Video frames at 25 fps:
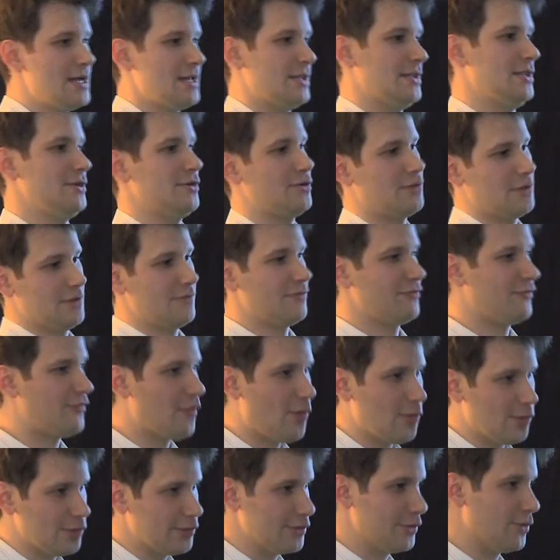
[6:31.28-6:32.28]
that you can
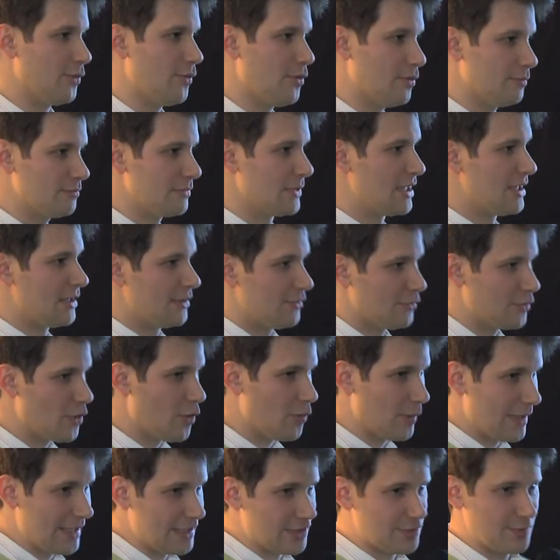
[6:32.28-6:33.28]
fold or
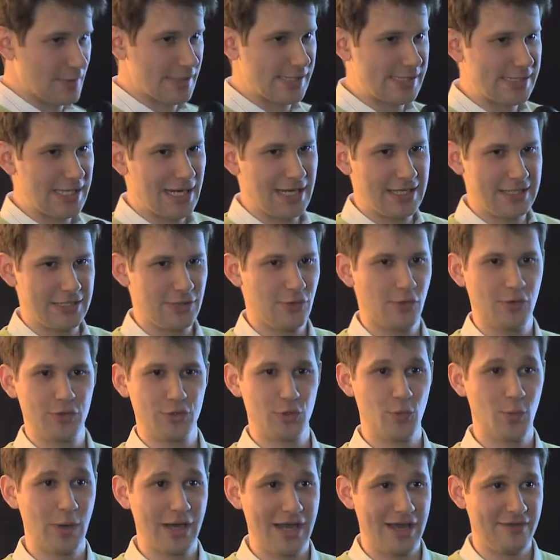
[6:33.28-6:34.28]
roll into a cylinder or
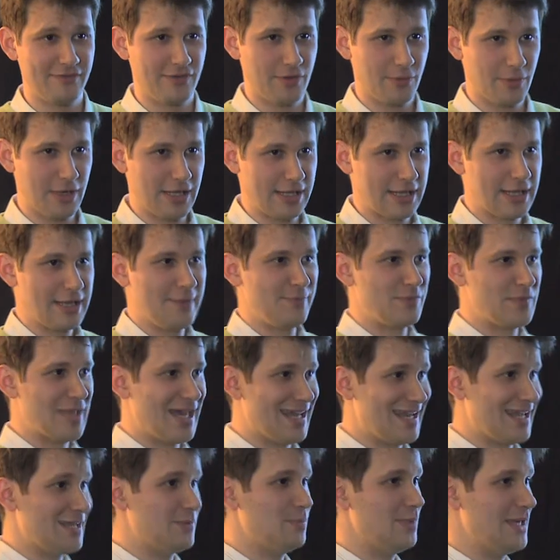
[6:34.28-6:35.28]
do whatever with,
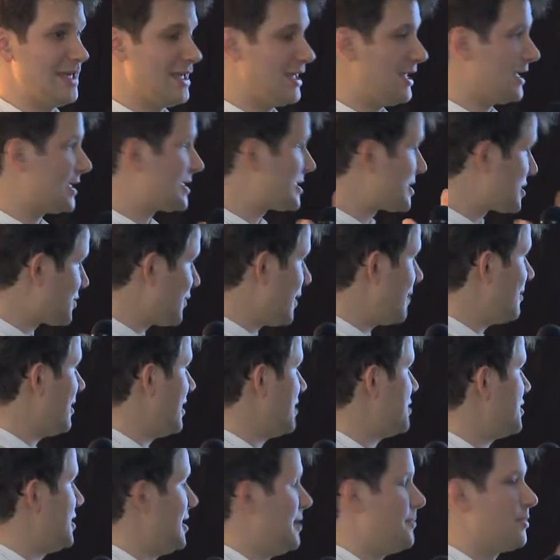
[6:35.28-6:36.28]
and it'd be extremely
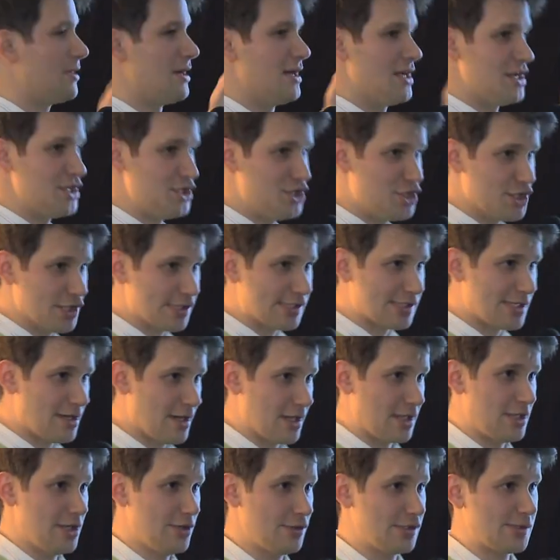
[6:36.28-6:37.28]
cheap, just
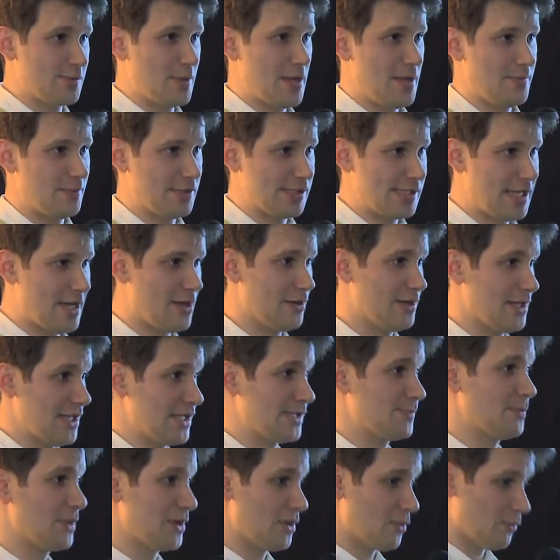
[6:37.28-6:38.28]
like newspapers
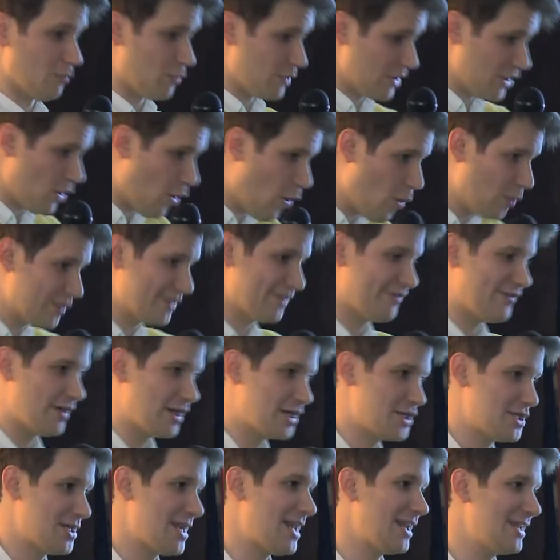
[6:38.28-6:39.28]
nowadays, but with all the
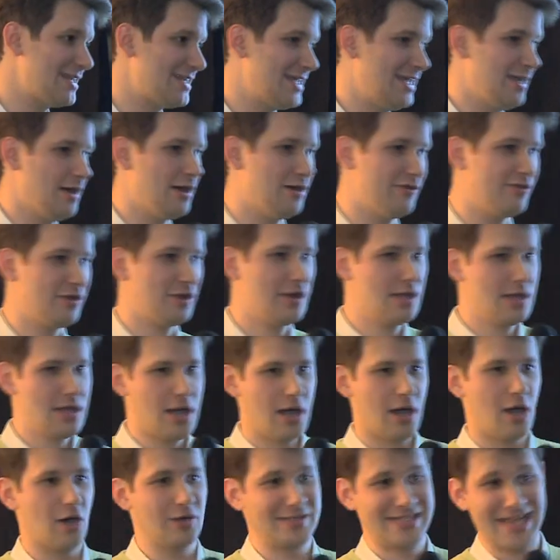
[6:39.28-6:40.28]
functionality of
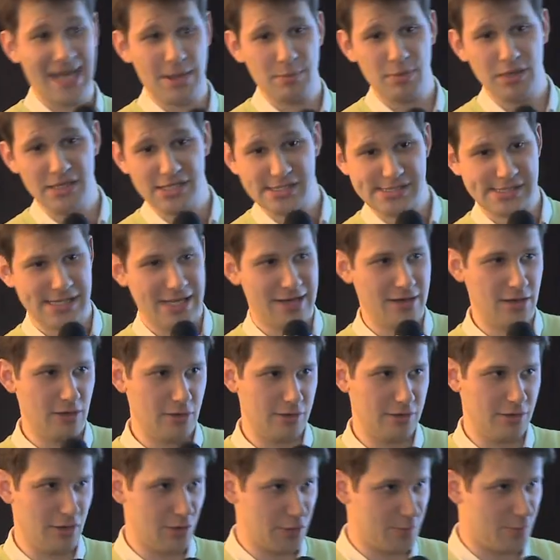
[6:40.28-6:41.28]
our tablets and
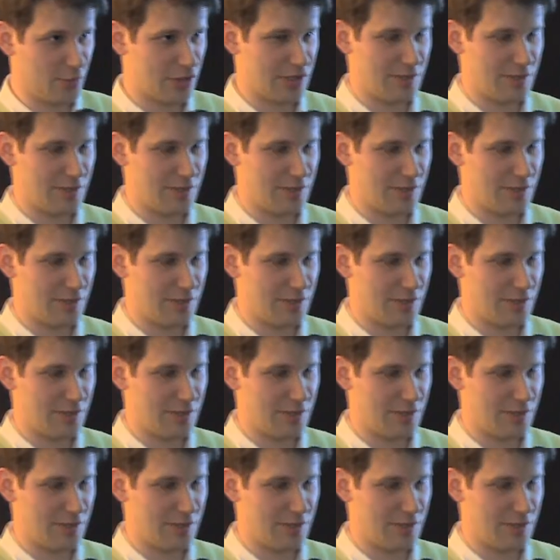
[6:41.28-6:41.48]
our notebook